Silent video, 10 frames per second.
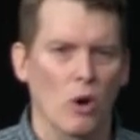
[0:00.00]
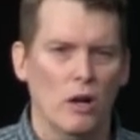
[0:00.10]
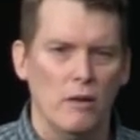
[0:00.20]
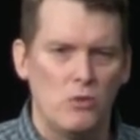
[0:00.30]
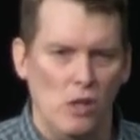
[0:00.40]

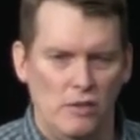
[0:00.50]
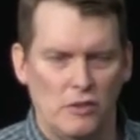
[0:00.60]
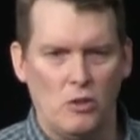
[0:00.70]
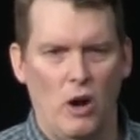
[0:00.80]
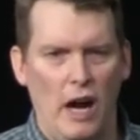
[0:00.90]
work of
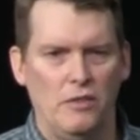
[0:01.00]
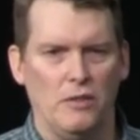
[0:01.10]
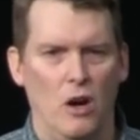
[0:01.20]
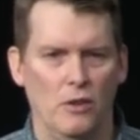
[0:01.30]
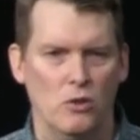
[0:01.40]
Jesus
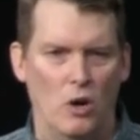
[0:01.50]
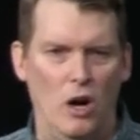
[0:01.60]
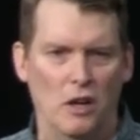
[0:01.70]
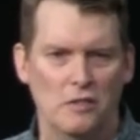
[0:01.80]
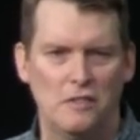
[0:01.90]
Christ on the
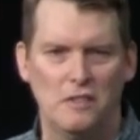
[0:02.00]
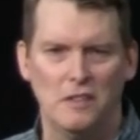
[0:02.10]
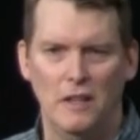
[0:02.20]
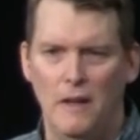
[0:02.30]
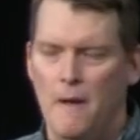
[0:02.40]
cross.
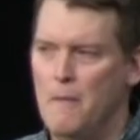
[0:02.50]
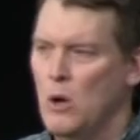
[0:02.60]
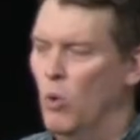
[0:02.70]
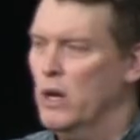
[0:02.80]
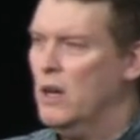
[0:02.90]

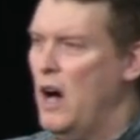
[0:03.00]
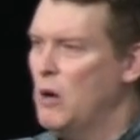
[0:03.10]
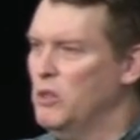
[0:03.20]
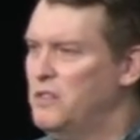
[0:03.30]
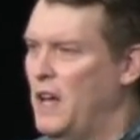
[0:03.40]
What
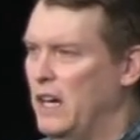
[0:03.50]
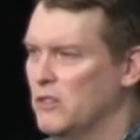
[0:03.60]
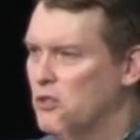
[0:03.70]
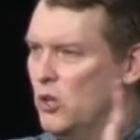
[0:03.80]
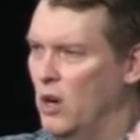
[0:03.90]
God was saying
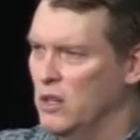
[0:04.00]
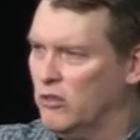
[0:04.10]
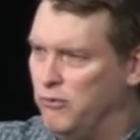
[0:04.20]
is during this